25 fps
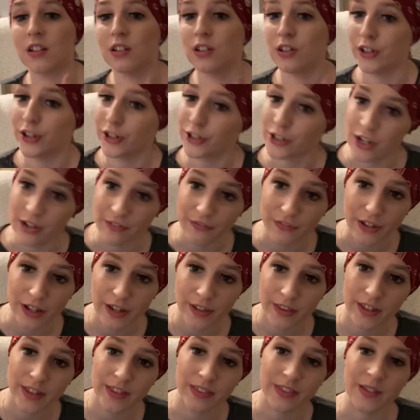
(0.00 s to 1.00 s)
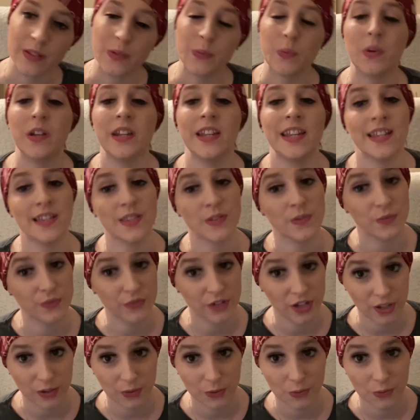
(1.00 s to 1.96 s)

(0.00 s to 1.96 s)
look no further, this one isn't for you.